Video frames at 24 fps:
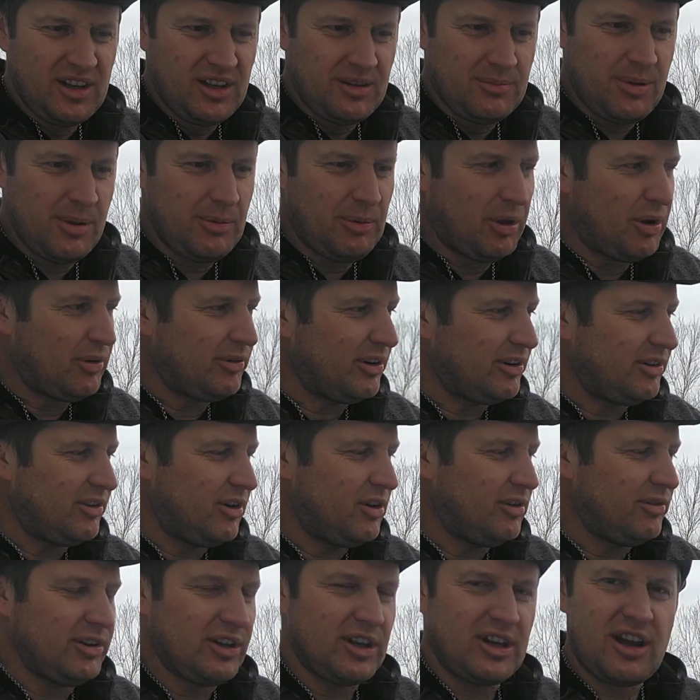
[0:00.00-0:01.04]
People
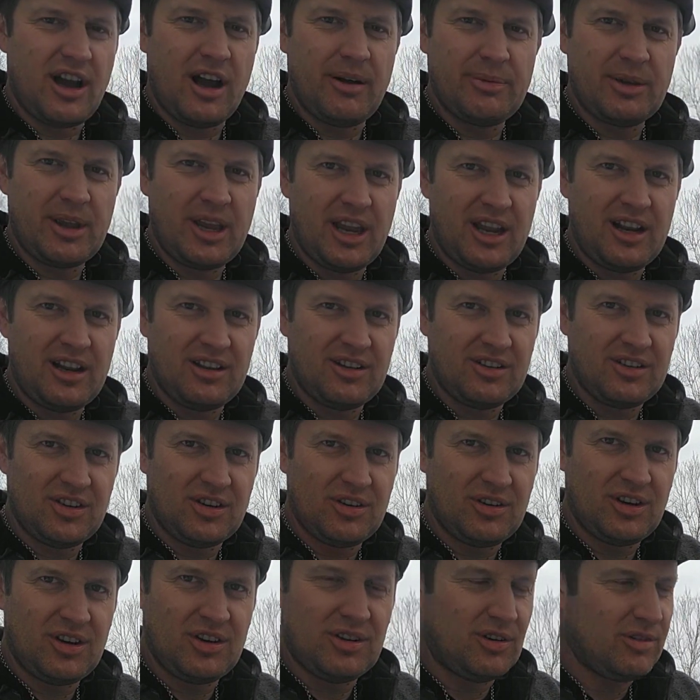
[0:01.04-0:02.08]
overly complicate it. There's
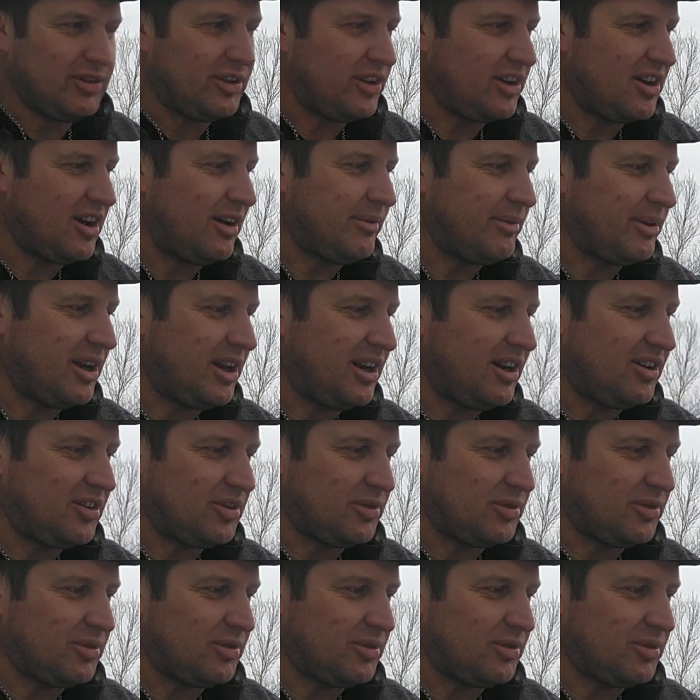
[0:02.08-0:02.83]
no need to overly complicate it.